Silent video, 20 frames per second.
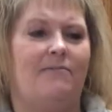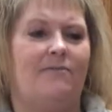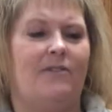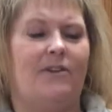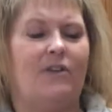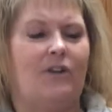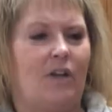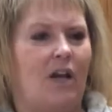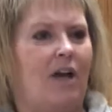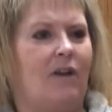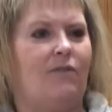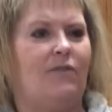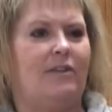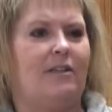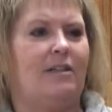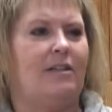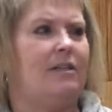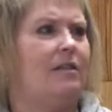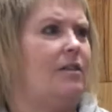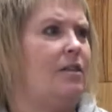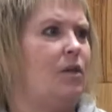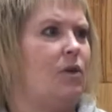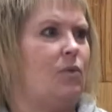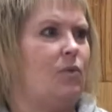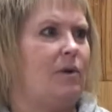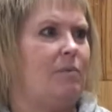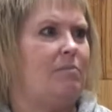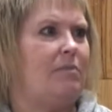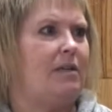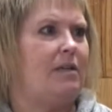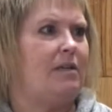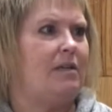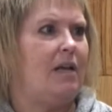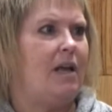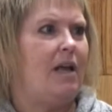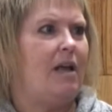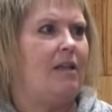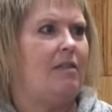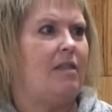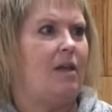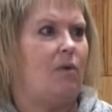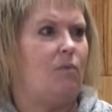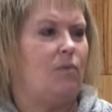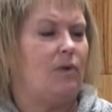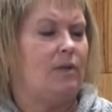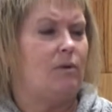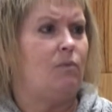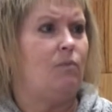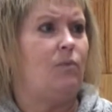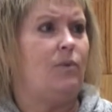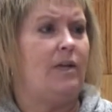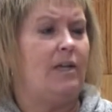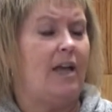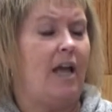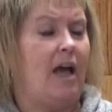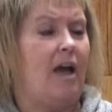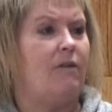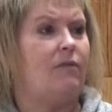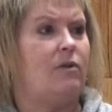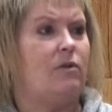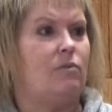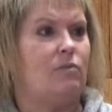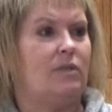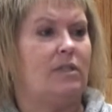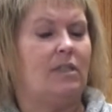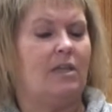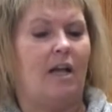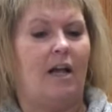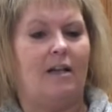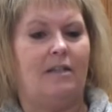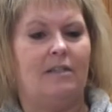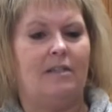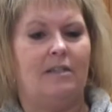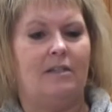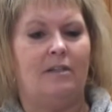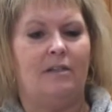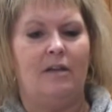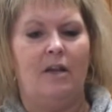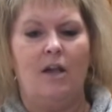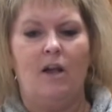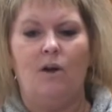very confident in the equipment that we have in Wisconsin.